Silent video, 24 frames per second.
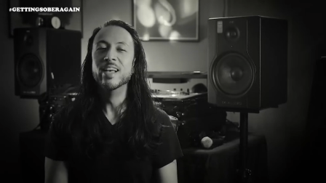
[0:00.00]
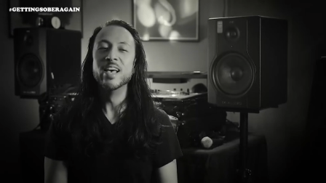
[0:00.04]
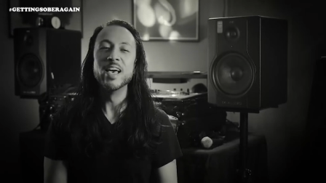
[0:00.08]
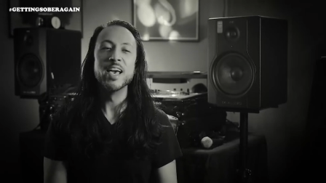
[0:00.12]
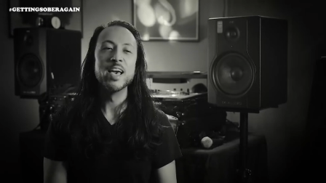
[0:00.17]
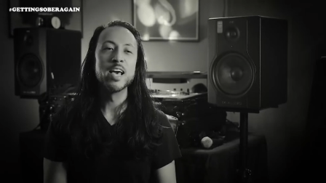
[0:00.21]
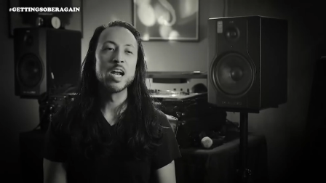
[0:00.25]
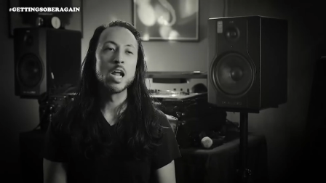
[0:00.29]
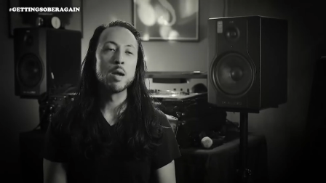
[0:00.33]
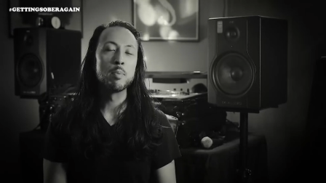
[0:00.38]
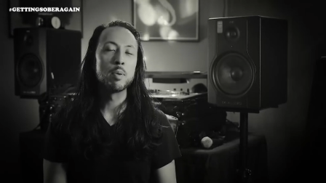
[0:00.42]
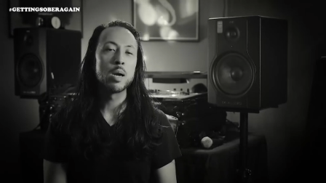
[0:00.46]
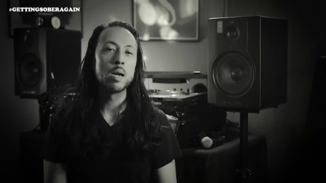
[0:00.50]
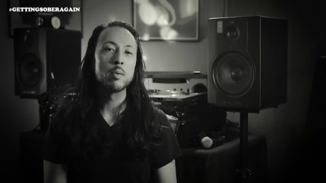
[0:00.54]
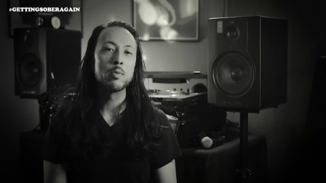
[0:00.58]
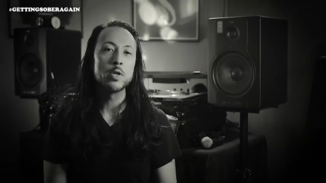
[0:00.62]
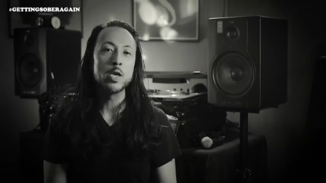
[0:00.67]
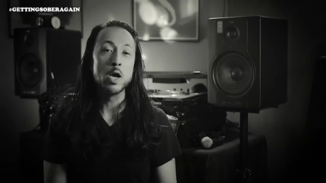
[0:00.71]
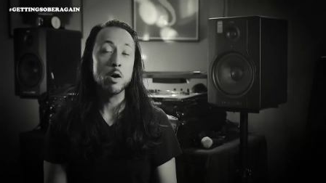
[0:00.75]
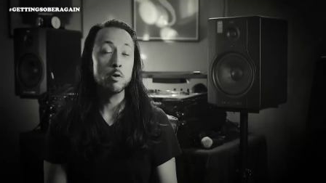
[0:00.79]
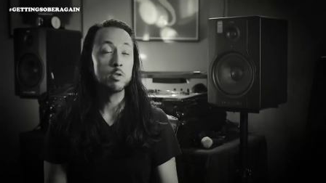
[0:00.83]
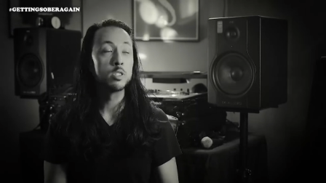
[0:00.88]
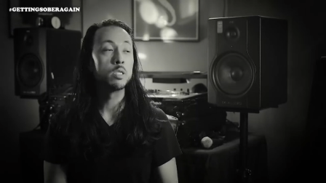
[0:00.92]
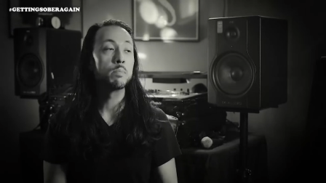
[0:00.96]
and I
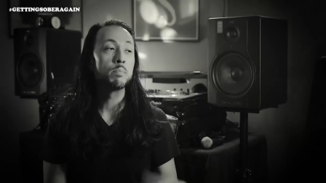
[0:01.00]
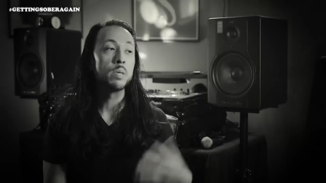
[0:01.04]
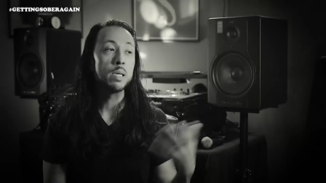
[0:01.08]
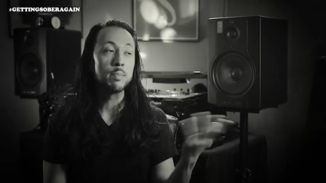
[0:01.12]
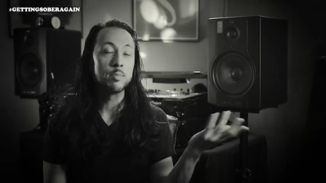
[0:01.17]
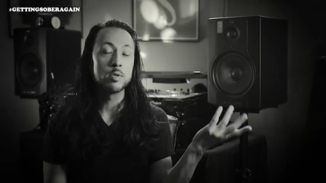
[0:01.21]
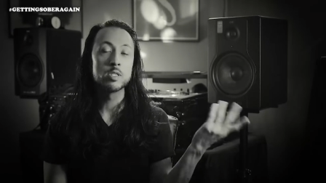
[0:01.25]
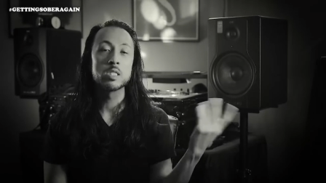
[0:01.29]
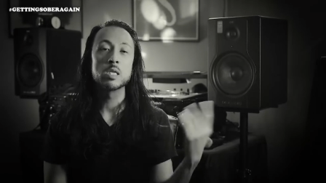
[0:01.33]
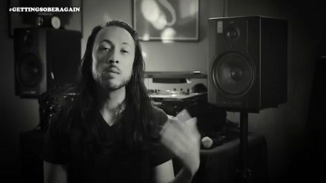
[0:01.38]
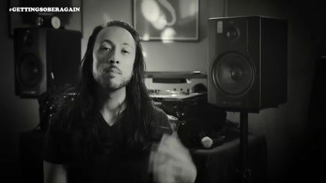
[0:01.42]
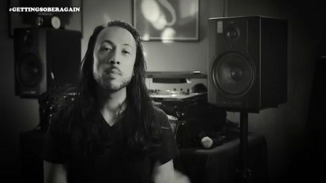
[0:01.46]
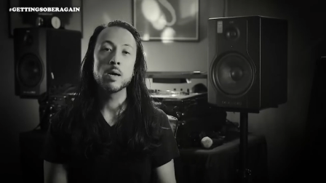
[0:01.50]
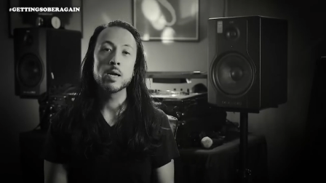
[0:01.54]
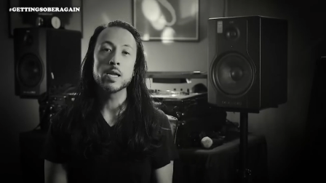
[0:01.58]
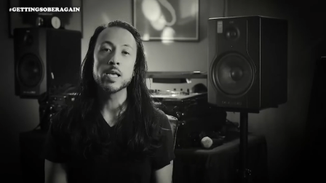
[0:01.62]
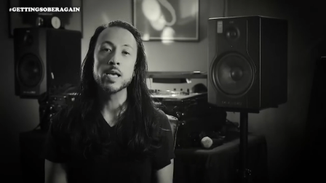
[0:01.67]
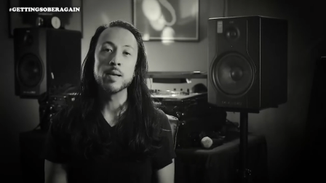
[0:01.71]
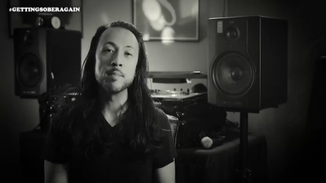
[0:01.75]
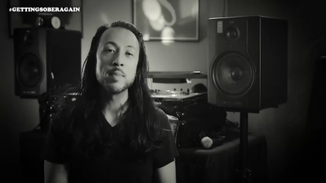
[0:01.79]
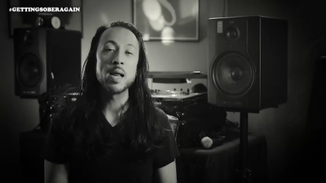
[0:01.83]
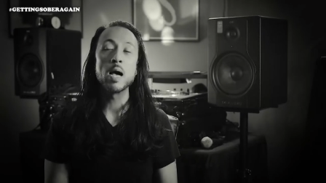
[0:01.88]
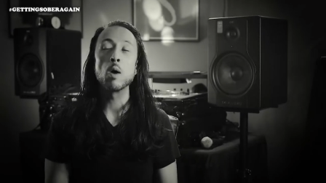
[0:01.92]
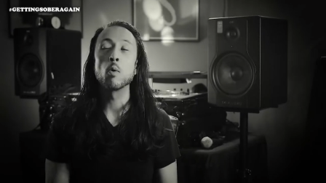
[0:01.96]
probably owe some people some
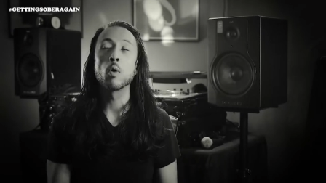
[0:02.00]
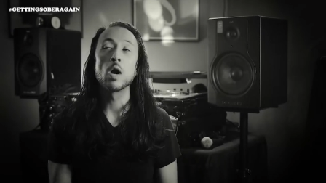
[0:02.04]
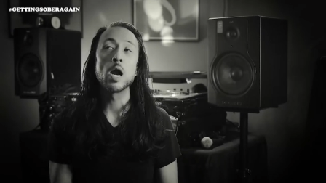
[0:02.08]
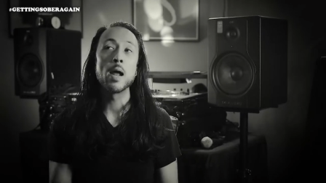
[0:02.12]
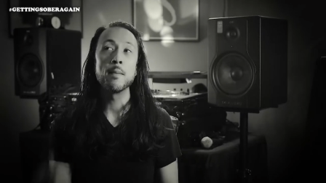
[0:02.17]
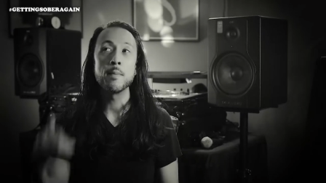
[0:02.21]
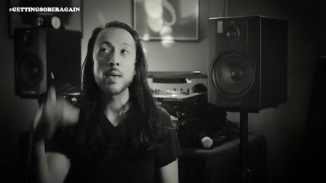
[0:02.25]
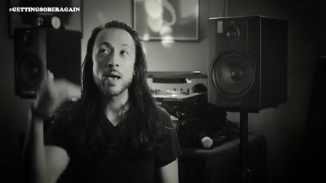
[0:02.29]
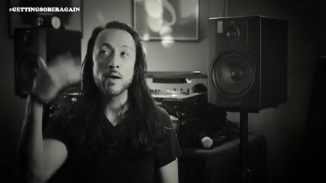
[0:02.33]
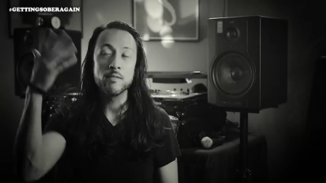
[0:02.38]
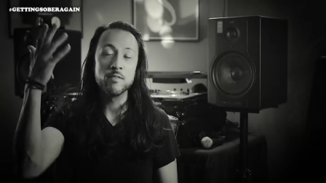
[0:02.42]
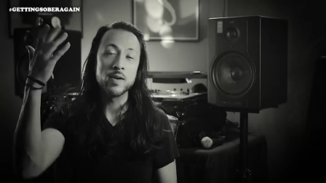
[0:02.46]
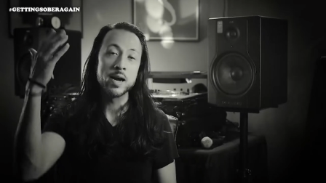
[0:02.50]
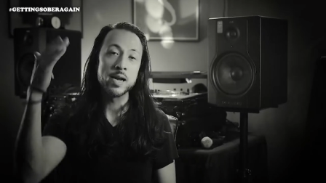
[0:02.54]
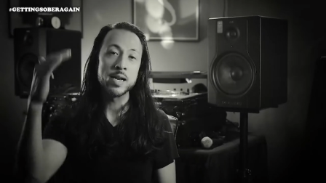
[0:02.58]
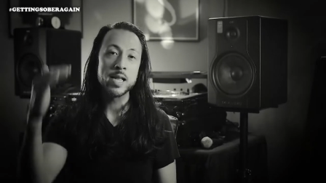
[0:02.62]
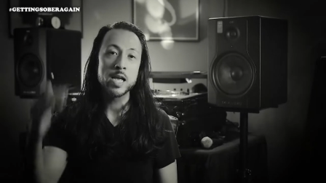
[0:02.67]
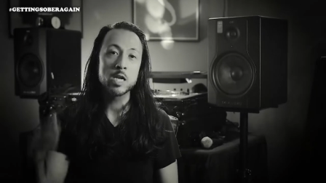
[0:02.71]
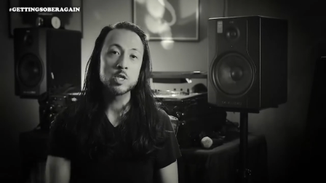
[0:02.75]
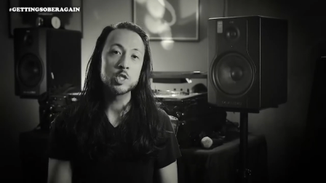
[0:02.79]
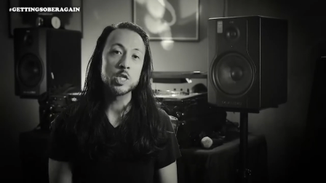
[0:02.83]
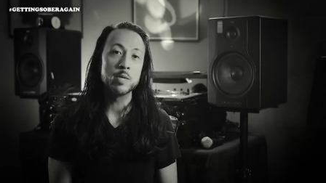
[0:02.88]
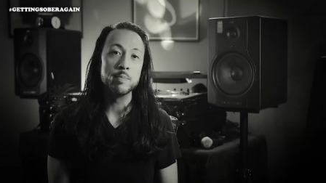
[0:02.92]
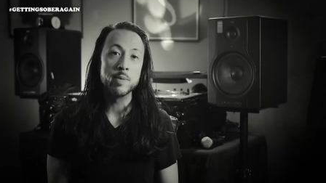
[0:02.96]
money. I'm not where I'm at
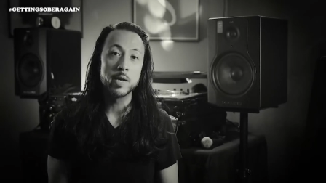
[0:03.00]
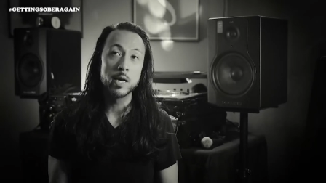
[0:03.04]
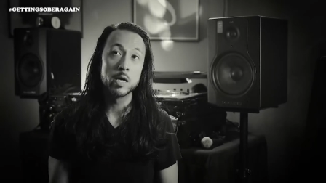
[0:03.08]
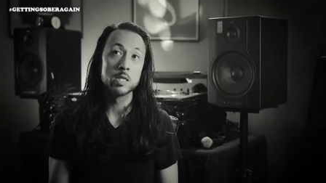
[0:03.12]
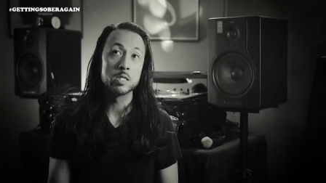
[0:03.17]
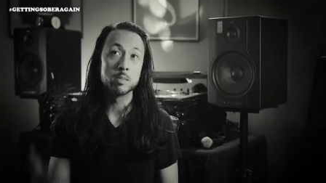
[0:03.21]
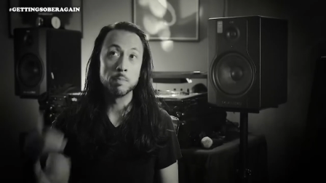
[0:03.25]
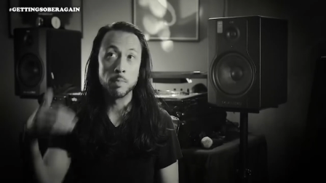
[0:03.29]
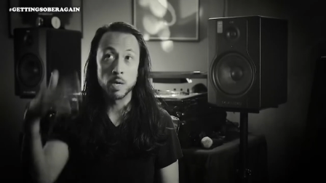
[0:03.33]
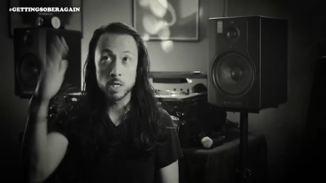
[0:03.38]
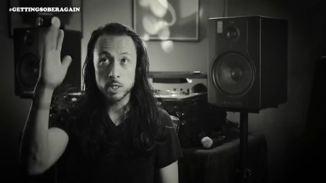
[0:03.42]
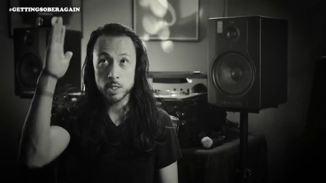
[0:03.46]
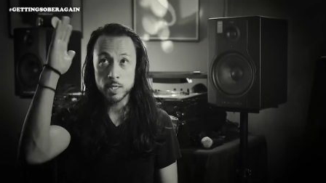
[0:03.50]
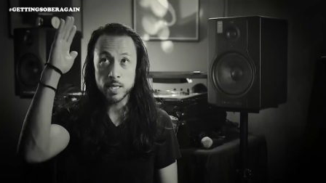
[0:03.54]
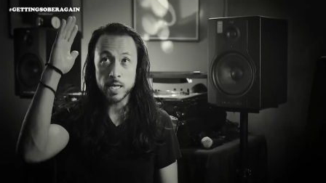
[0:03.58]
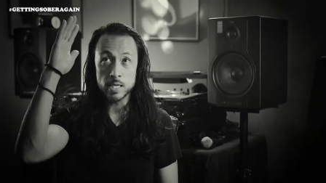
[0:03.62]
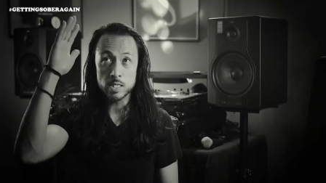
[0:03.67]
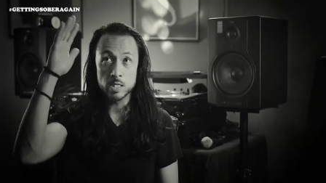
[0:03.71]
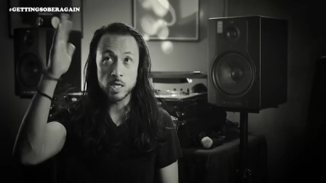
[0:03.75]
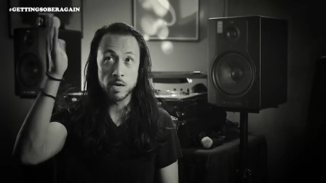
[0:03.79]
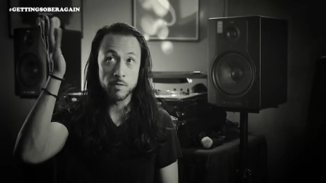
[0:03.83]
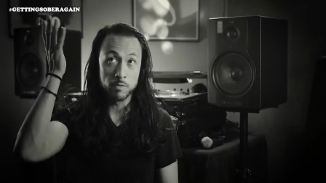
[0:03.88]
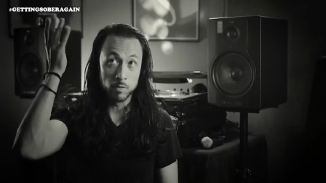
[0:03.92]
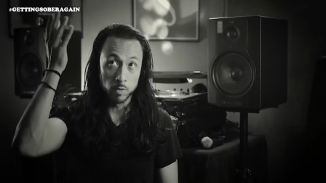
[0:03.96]
financially because a bunch of that
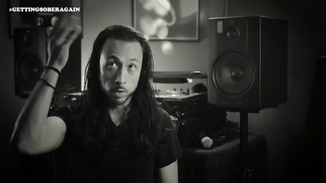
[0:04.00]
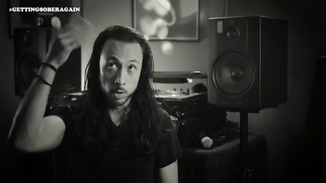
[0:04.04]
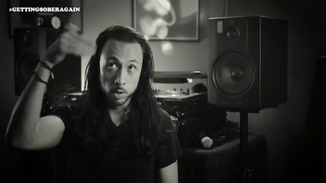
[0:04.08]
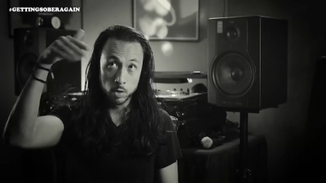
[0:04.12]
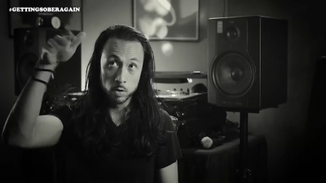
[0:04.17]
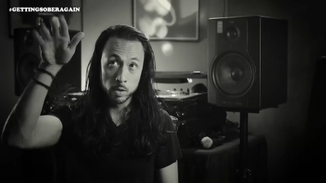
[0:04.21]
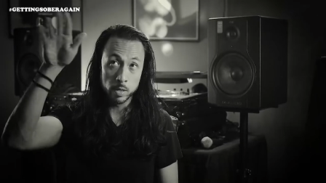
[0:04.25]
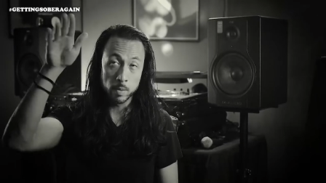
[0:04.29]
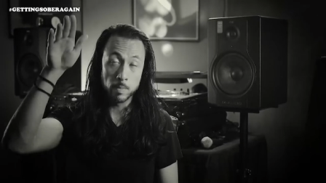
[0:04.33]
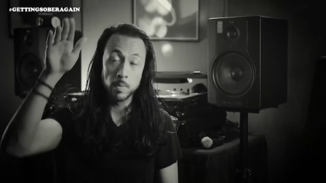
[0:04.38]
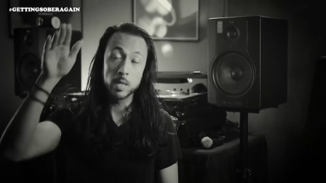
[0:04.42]
stuff literally,